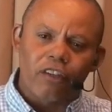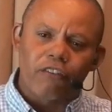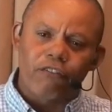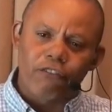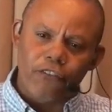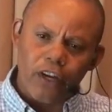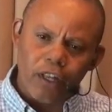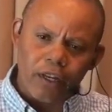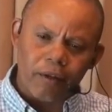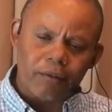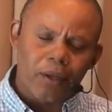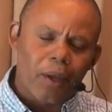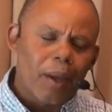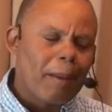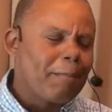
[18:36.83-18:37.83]

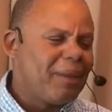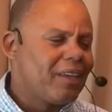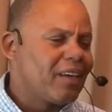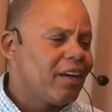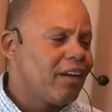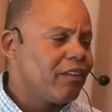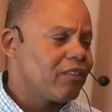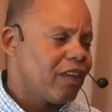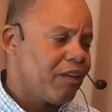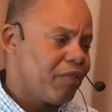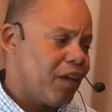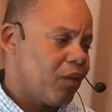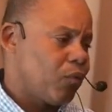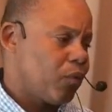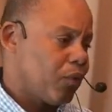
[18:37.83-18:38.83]
developed because
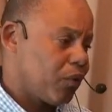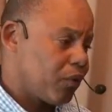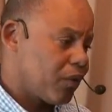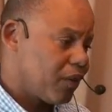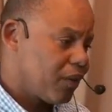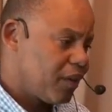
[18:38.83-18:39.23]
of that work.